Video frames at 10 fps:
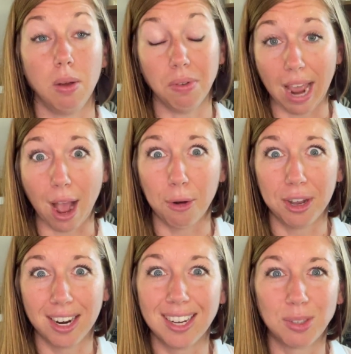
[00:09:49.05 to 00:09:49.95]
Now
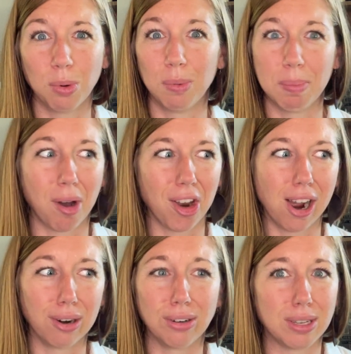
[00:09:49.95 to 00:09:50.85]
it is. When we bought
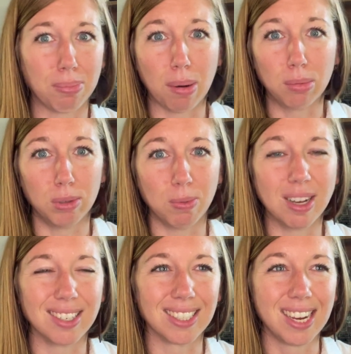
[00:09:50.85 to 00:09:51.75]
ours, it probably
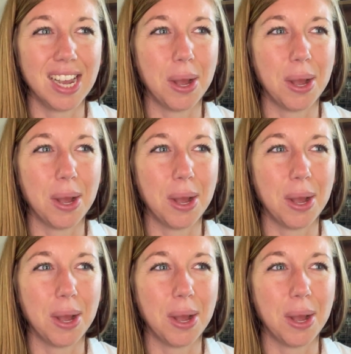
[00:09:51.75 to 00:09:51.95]
wasn't.